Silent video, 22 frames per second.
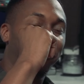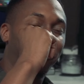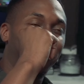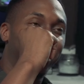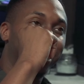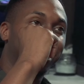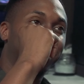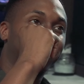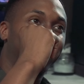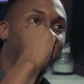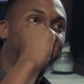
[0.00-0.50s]

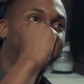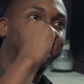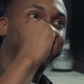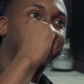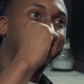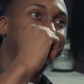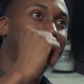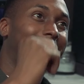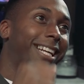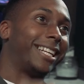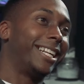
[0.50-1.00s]
first man to
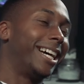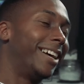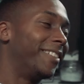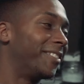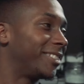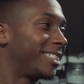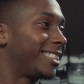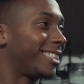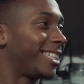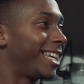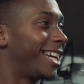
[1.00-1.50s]
stand
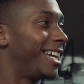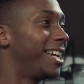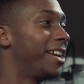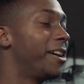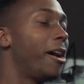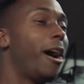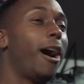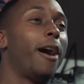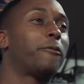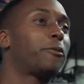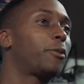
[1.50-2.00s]
up and say,
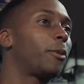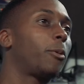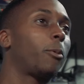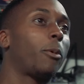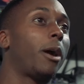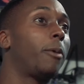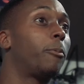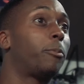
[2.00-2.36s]
after.